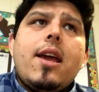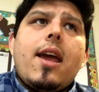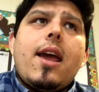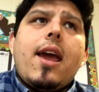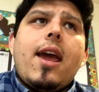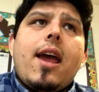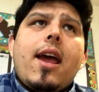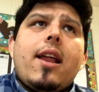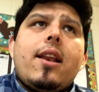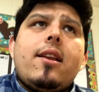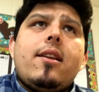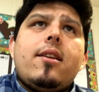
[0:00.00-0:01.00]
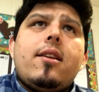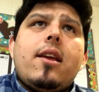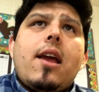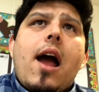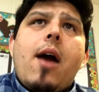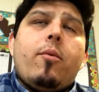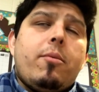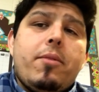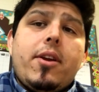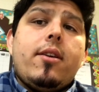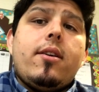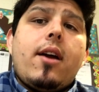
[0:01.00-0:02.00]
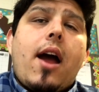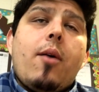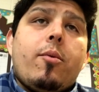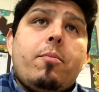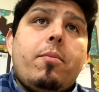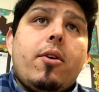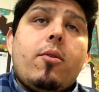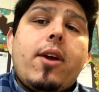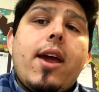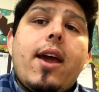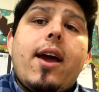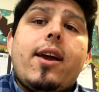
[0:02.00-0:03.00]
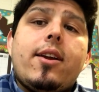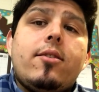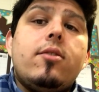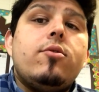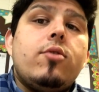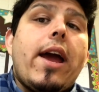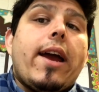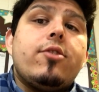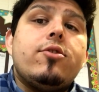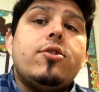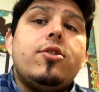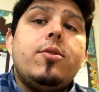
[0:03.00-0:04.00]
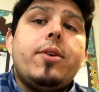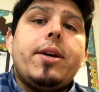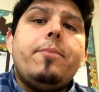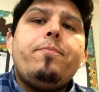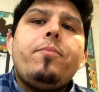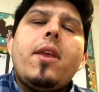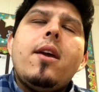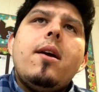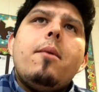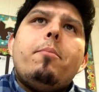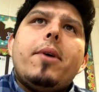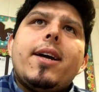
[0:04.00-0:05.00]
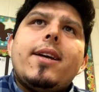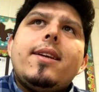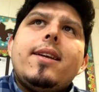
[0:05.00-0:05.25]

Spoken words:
and I would be okay. I could actually do it, but